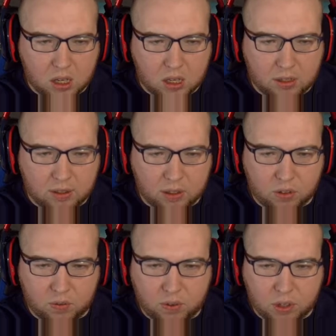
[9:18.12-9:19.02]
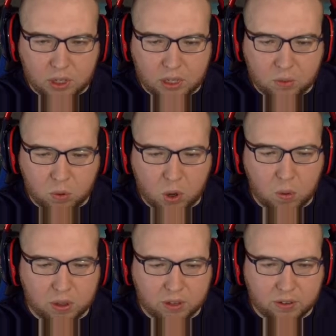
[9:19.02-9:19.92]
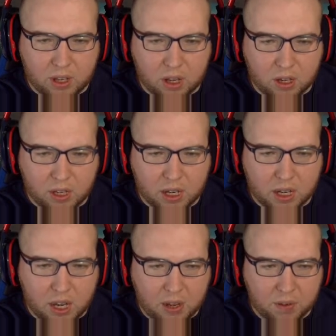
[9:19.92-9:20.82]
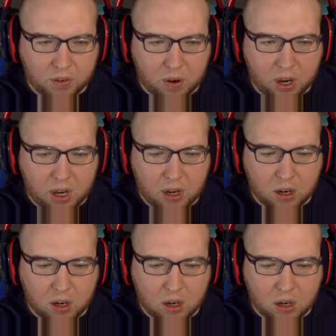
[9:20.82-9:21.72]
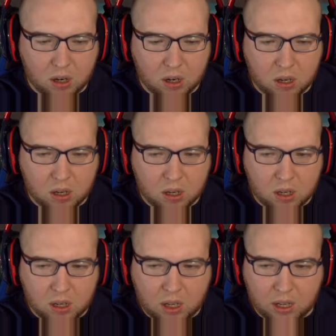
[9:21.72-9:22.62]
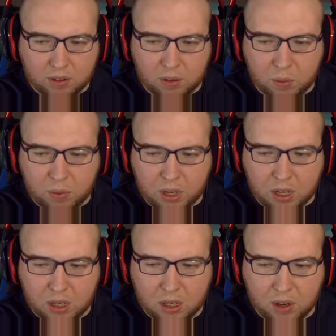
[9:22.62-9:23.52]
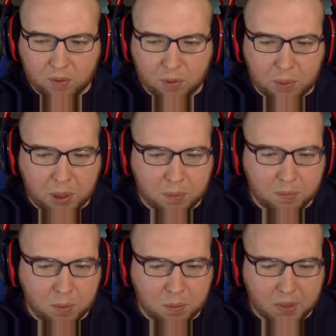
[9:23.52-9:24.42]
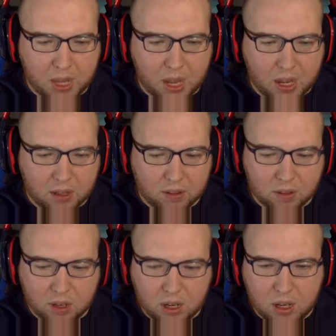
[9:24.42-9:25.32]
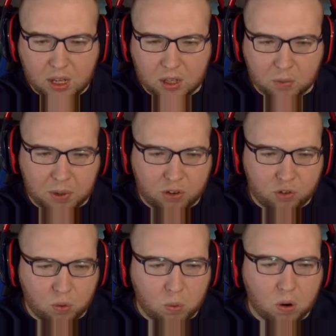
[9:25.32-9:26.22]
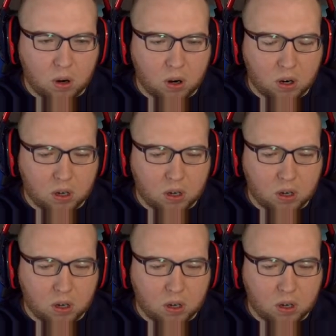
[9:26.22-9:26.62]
6 foot. We'll go with this Kenny Davis right here. Kind of see what we can get from him from that. Let's make sure